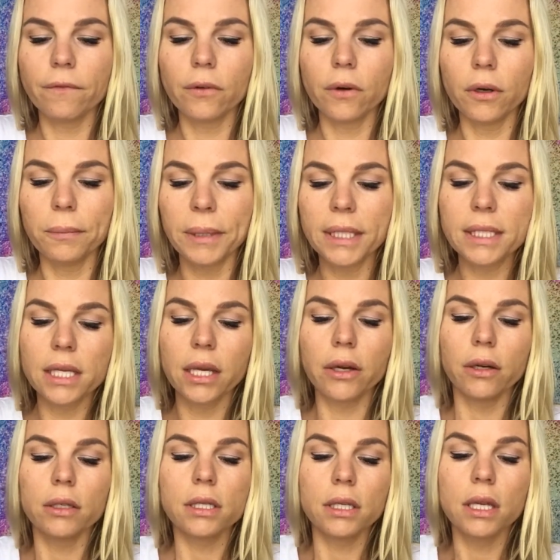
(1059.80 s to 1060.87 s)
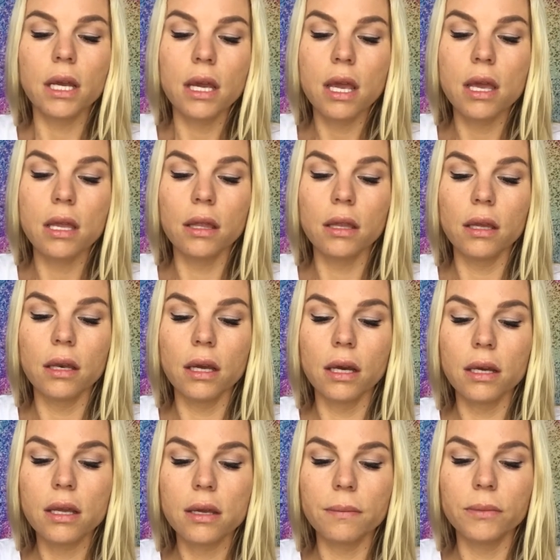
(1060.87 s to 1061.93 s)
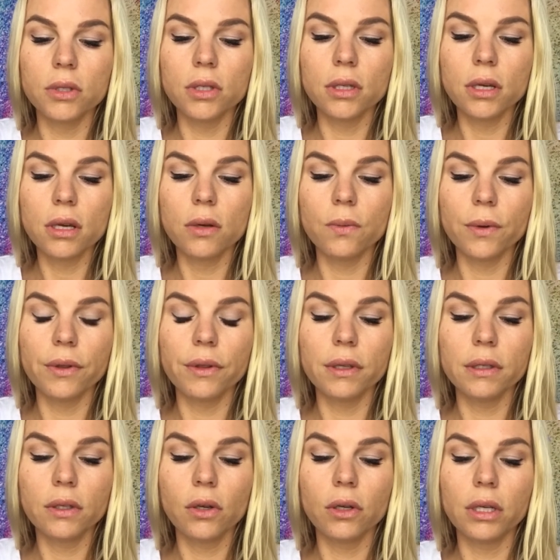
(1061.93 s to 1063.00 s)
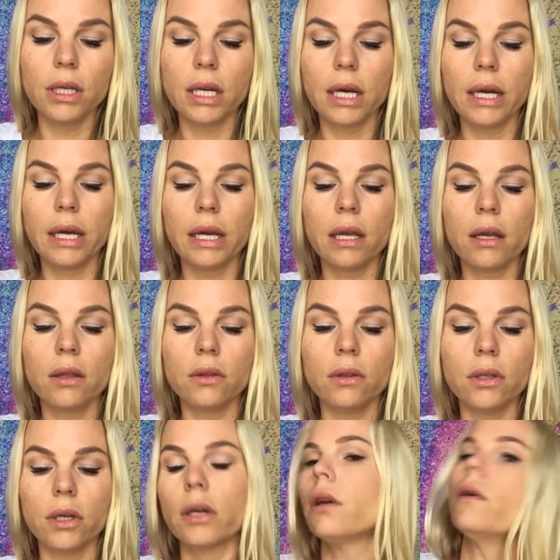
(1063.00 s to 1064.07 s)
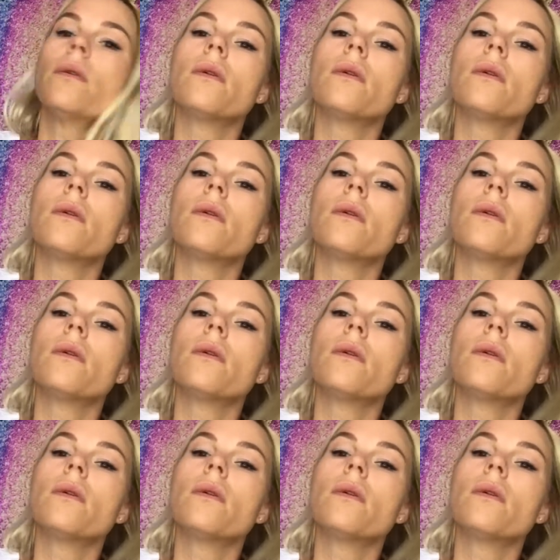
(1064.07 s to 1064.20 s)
for mascara today, and then I am done with this hooded eye look.